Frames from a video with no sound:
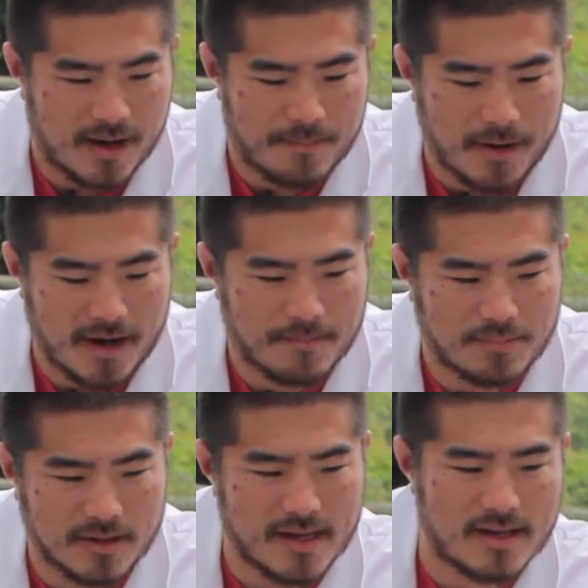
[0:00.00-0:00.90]
potted
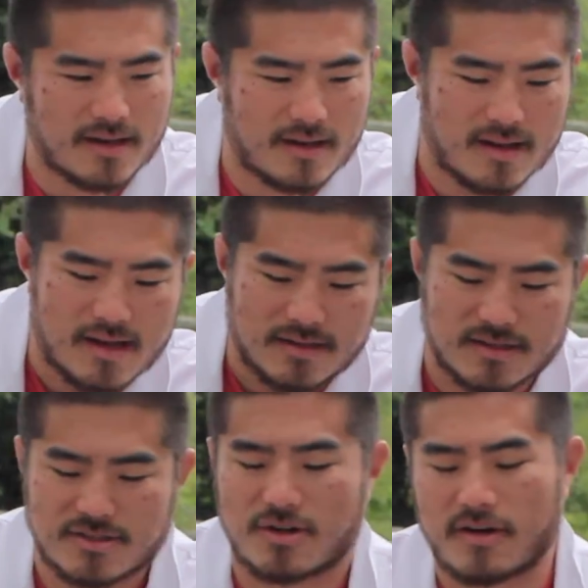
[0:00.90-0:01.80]
plant
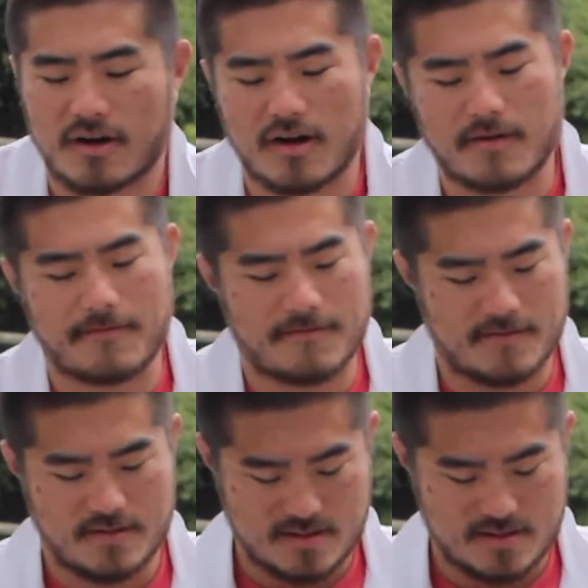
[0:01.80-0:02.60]
to start it off.